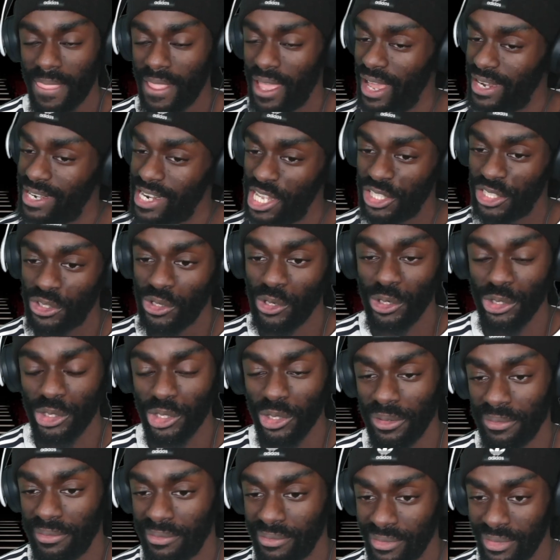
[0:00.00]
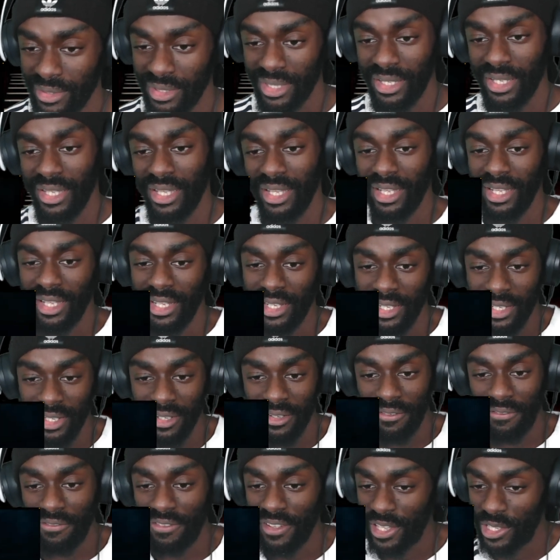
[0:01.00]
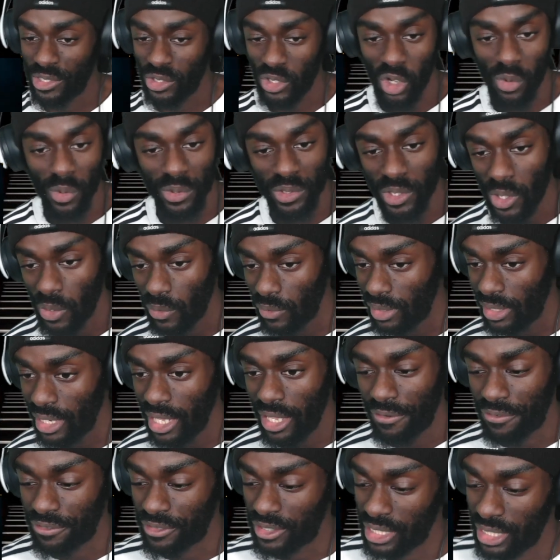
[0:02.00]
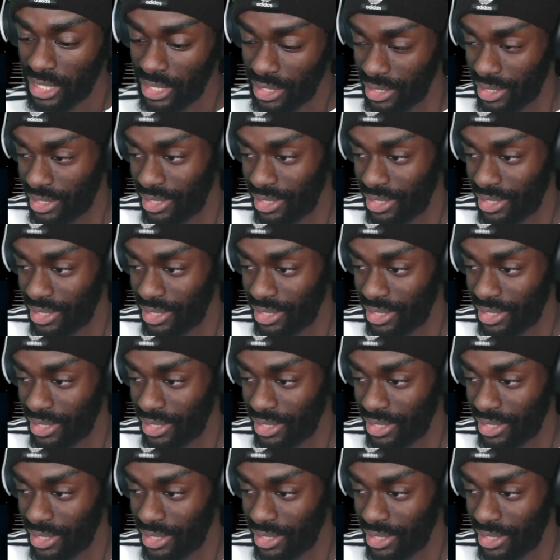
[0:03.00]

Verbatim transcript: And as usual, things always go left.